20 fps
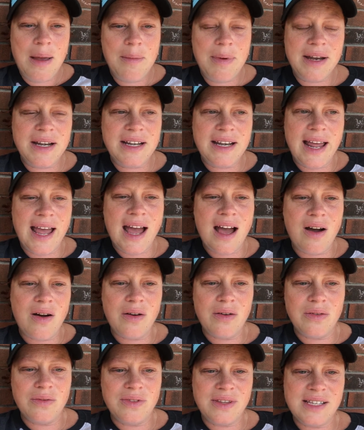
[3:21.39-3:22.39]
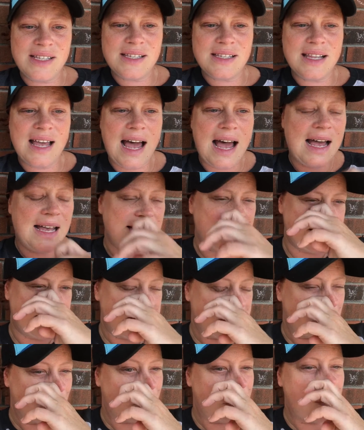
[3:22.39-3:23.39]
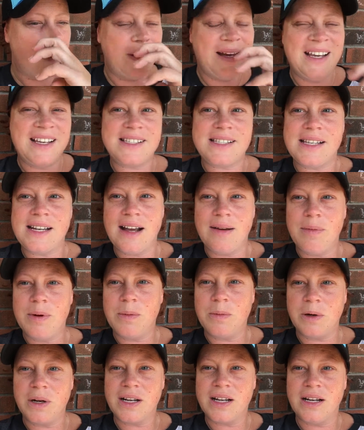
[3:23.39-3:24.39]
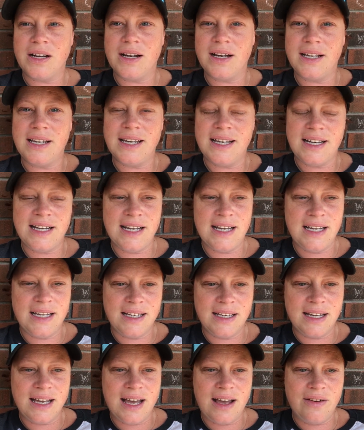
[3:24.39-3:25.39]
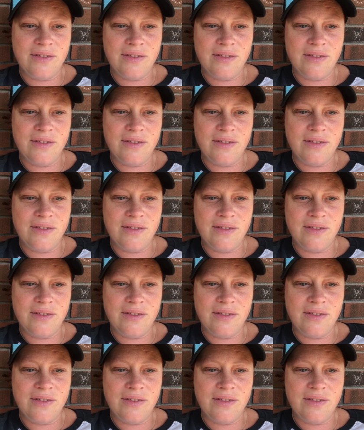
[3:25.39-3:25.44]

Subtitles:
But now, this last 3 weeks that I've been working on getting